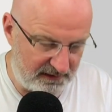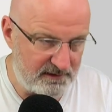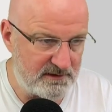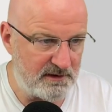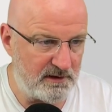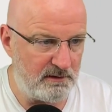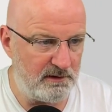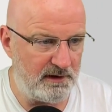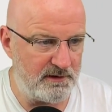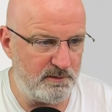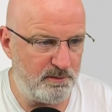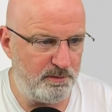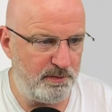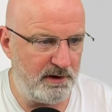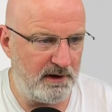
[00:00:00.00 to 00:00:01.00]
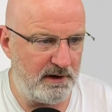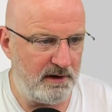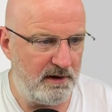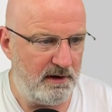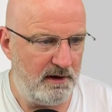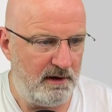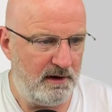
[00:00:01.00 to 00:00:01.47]
So let's pick
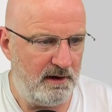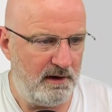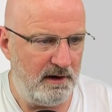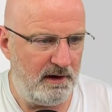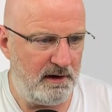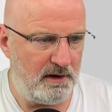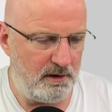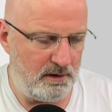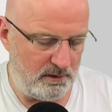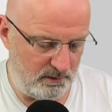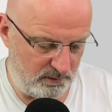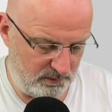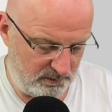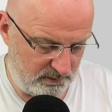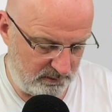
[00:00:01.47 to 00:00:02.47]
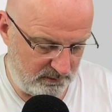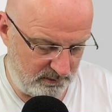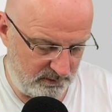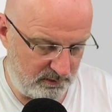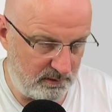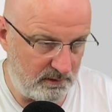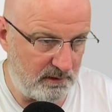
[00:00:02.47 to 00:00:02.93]

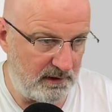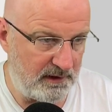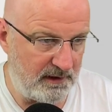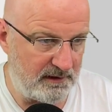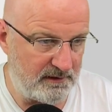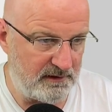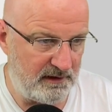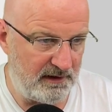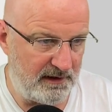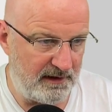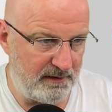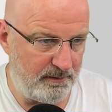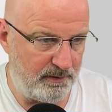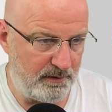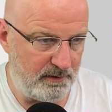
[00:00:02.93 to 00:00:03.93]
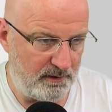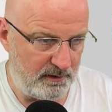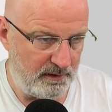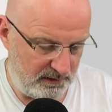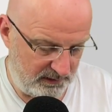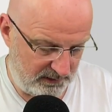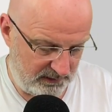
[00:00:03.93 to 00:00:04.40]

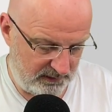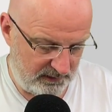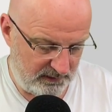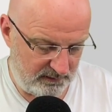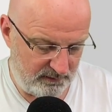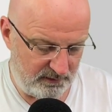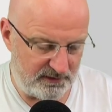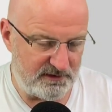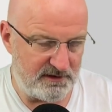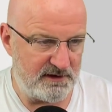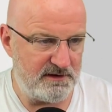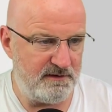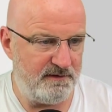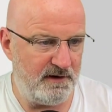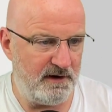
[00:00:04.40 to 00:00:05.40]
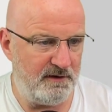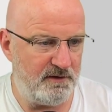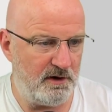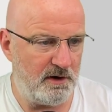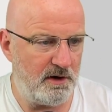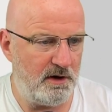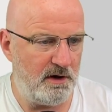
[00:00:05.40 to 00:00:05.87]

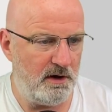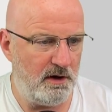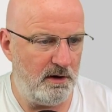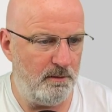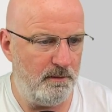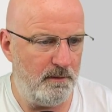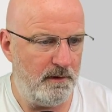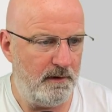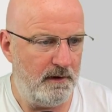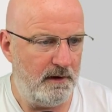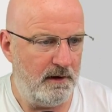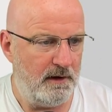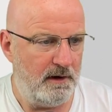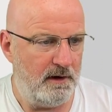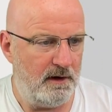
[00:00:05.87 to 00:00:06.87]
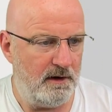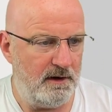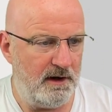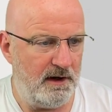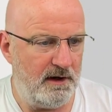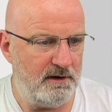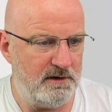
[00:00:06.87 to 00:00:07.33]
hello@collab365.com, and
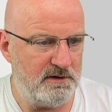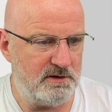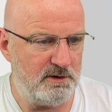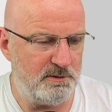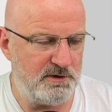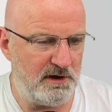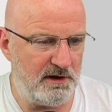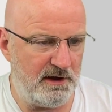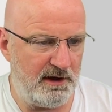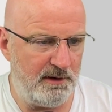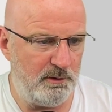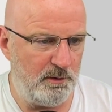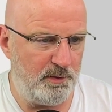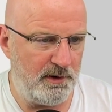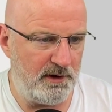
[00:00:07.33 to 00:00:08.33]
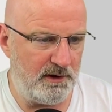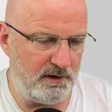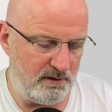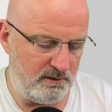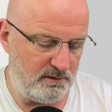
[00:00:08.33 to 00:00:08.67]
then the subject line would be